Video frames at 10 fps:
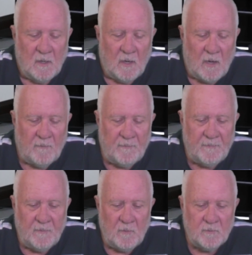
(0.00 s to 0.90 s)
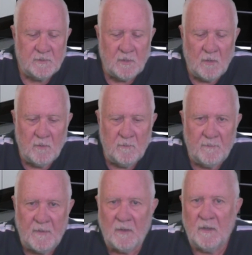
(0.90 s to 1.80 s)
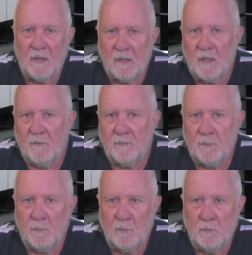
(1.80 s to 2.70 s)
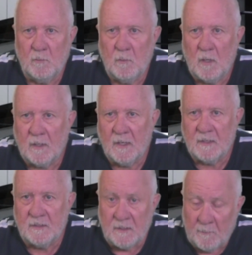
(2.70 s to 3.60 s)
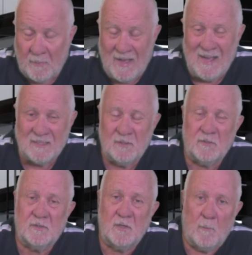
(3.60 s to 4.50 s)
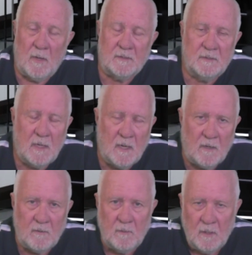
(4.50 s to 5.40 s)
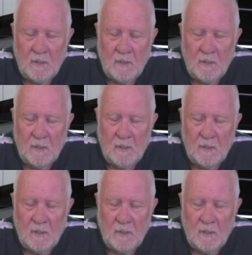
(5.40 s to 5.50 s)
I've also found it uncomfortable, I guess, in the past, not so much now,